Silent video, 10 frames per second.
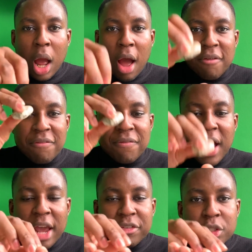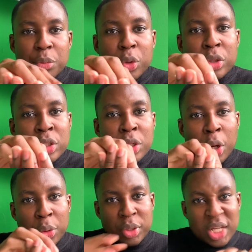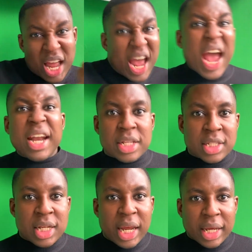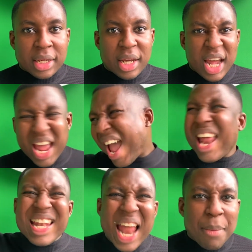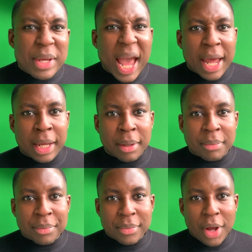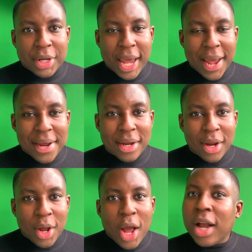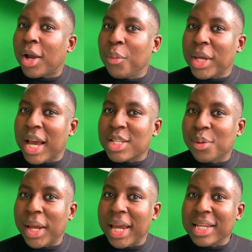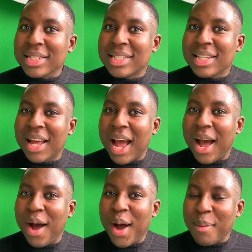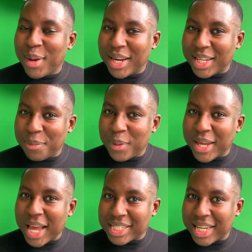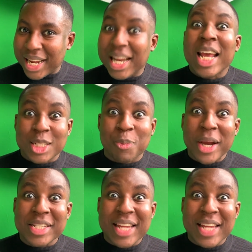are five smooth stones and a sling, and let me at him, okay? Can we guess who it is? Oh, I'm gonna keep you guessing. It's praise